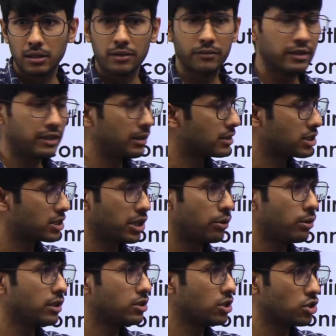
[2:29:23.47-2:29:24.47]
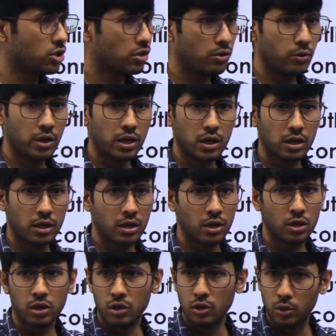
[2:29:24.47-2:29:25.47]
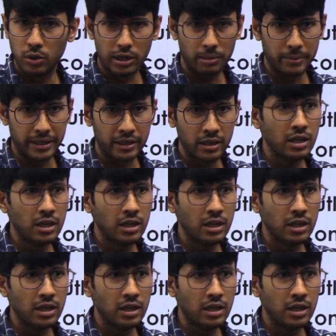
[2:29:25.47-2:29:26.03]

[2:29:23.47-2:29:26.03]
we'll schedule a session over Google Meet.